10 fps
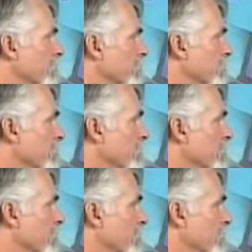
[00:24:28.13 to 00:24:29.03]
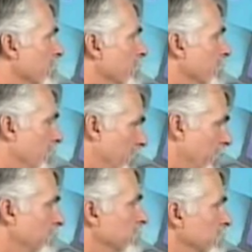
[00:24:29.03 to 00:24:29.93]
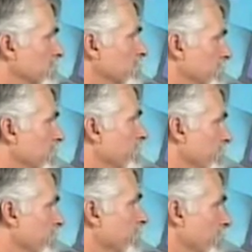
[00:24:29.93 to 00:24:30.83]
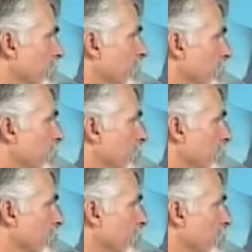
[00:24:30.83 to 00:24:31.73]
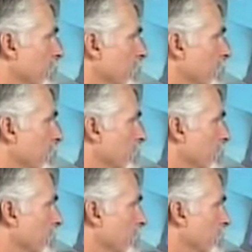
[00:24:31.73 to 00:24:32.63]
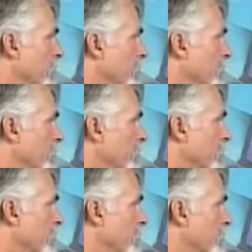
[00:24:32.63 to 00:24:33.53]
(not speaking)